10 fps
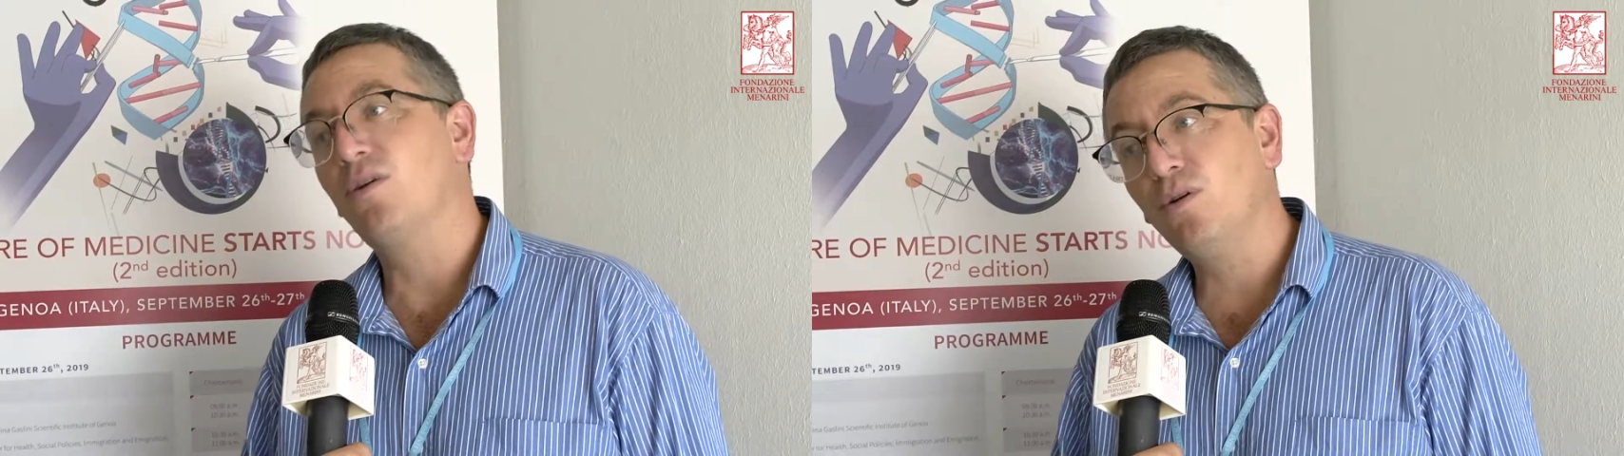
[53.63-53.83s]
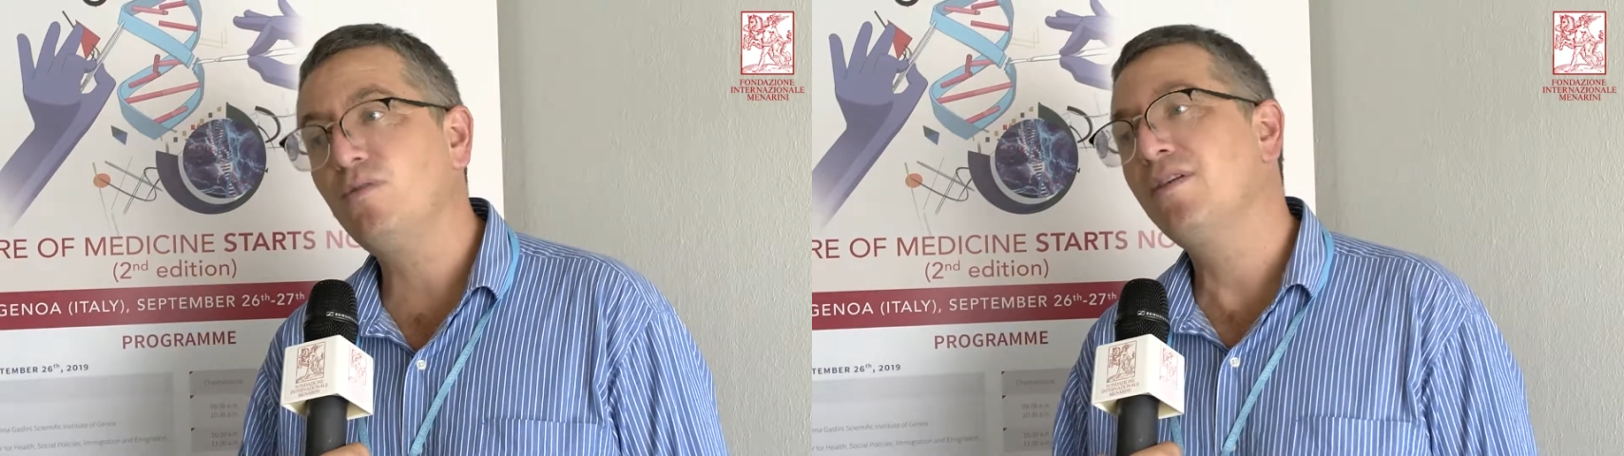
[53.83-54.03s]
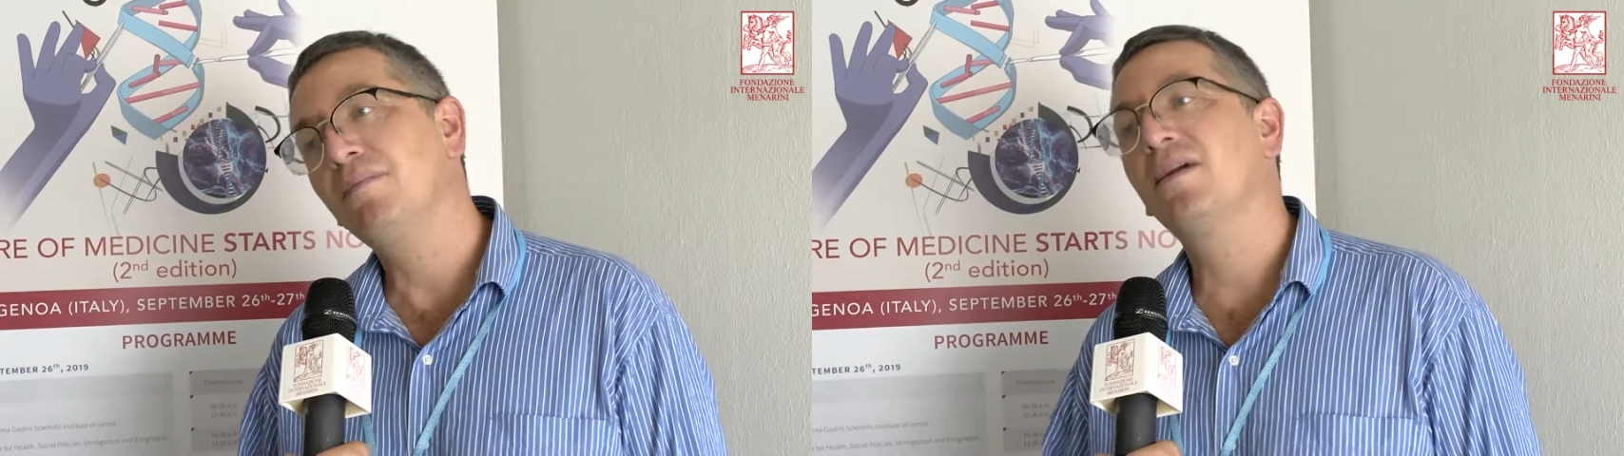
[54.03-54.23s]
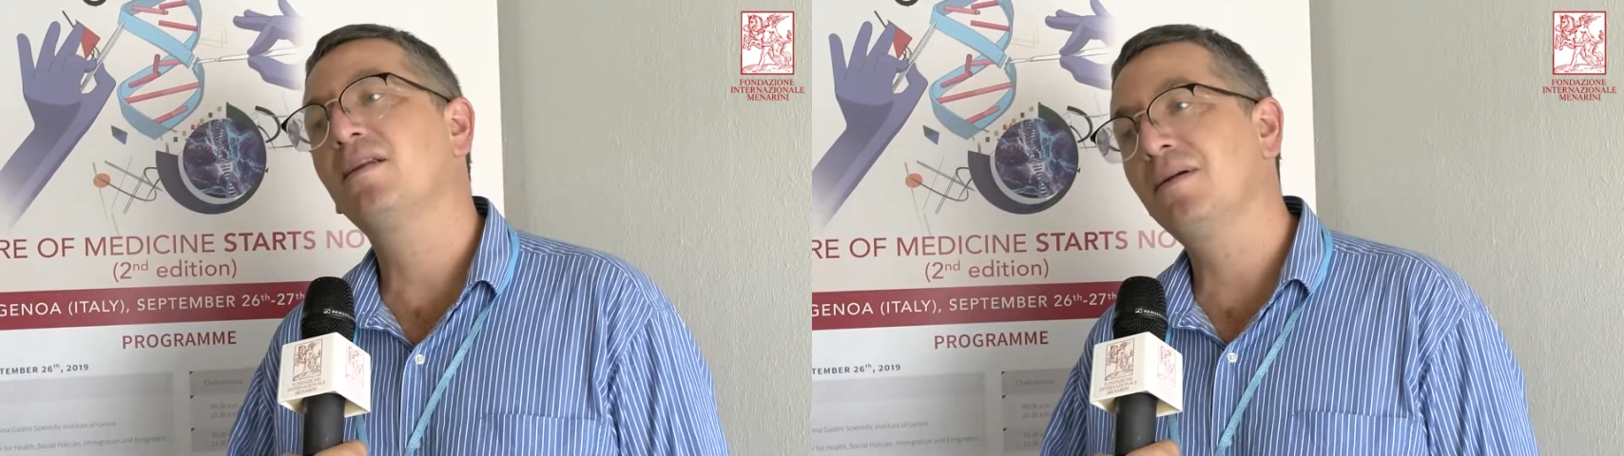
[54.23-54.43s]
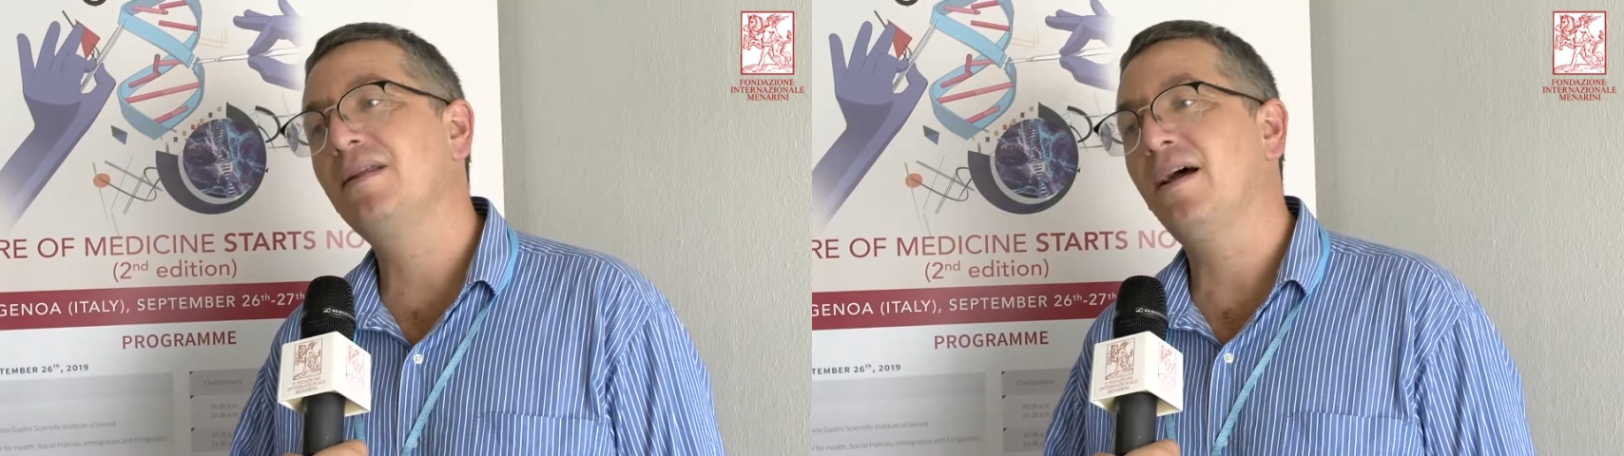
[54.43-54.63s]
all of them
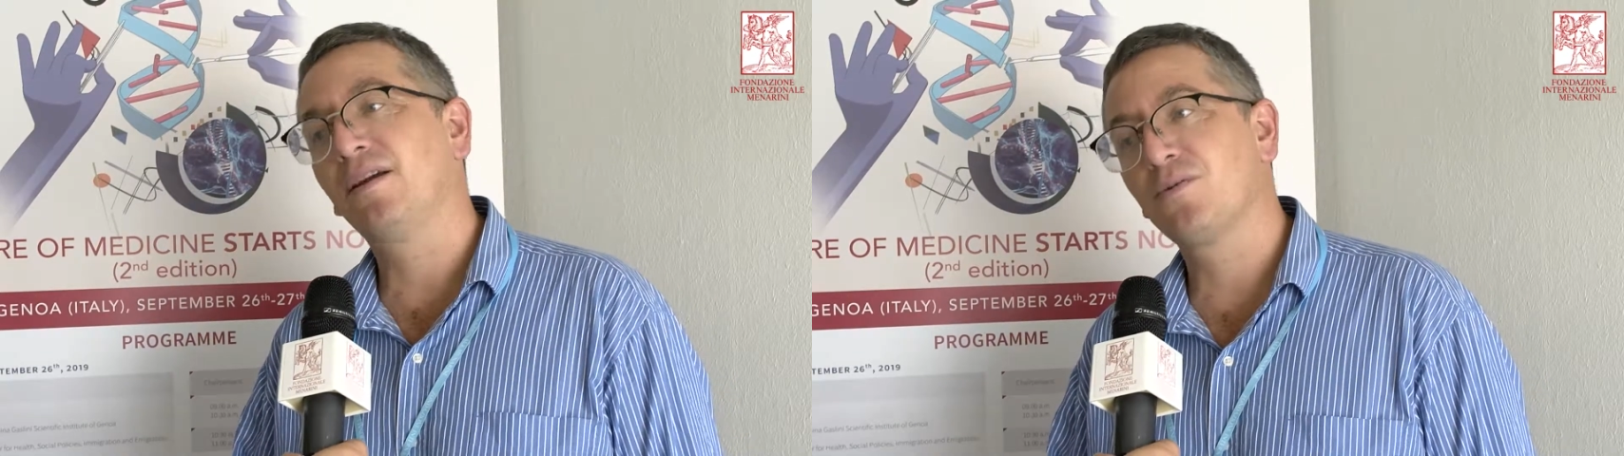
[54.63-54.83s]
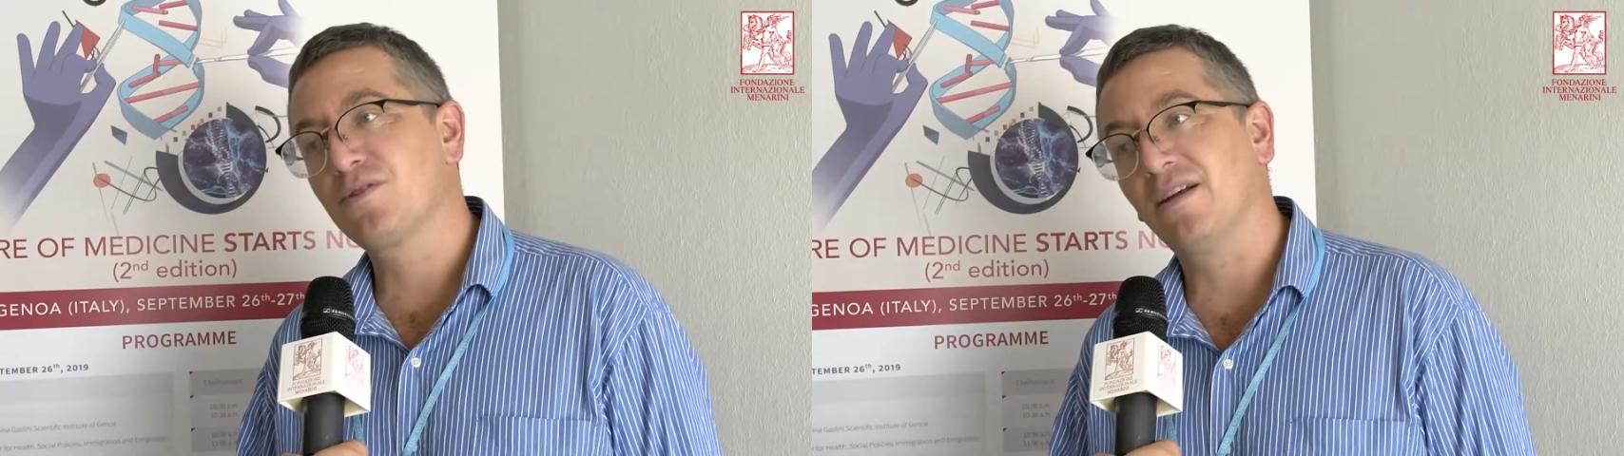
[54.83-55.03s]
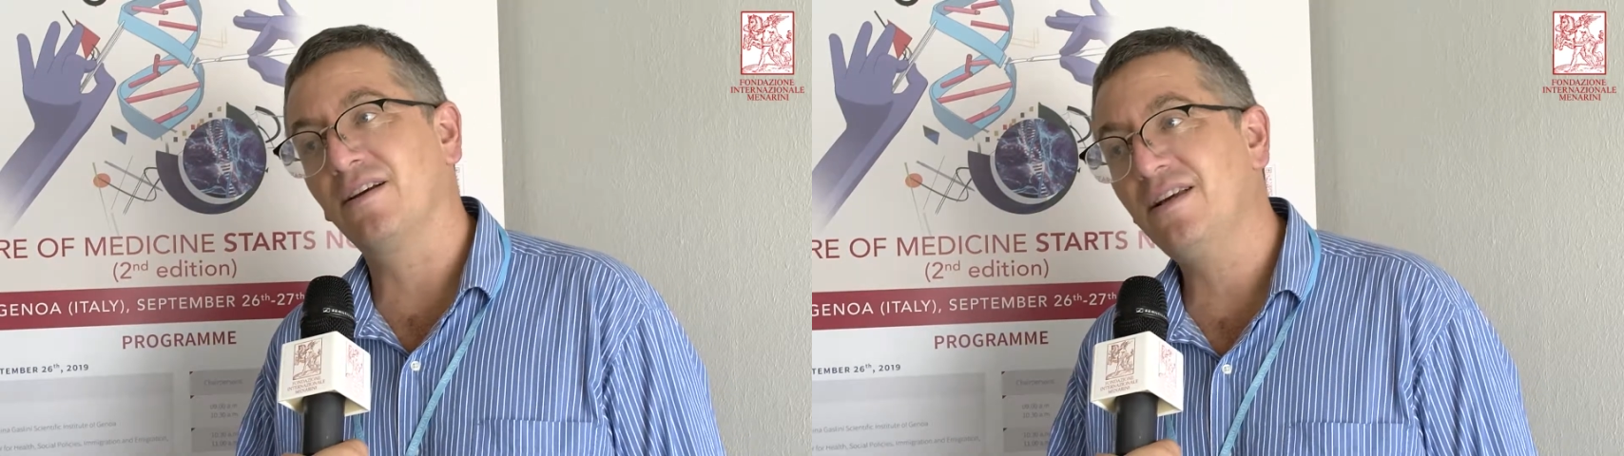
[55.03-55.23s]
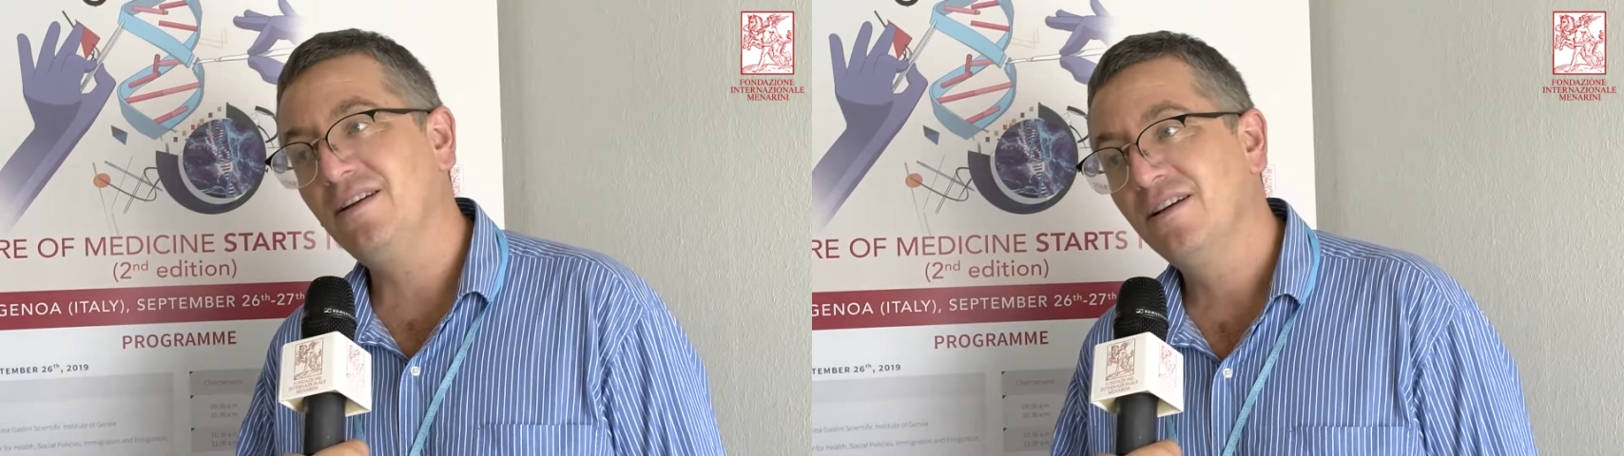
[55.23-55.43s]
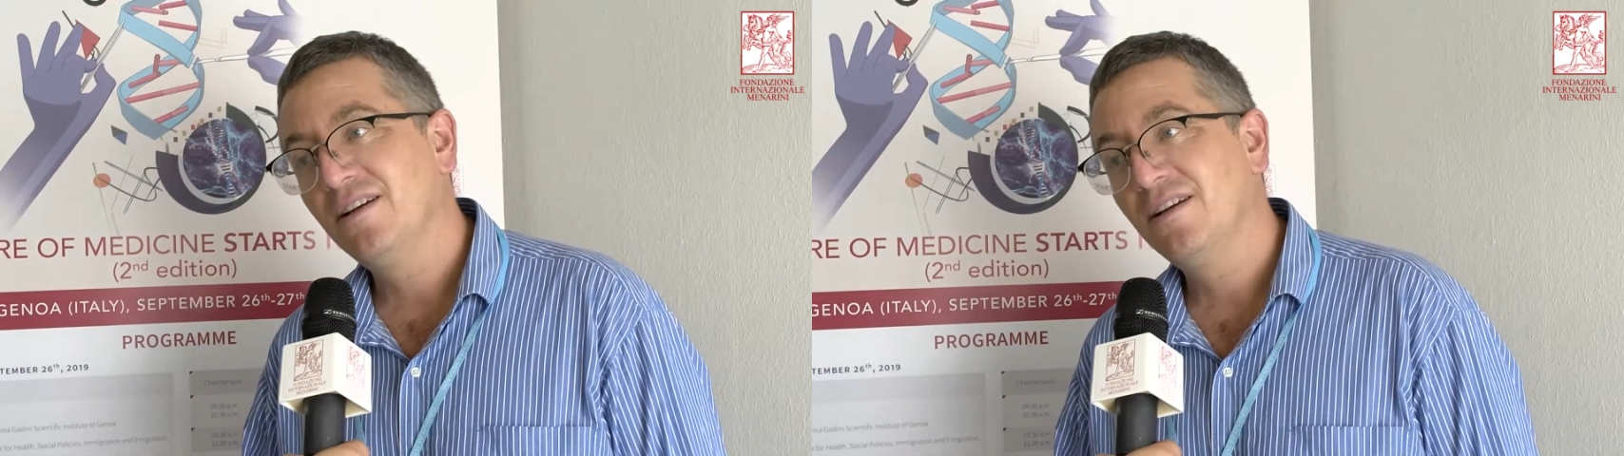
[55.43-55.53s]
can be diagnosed early.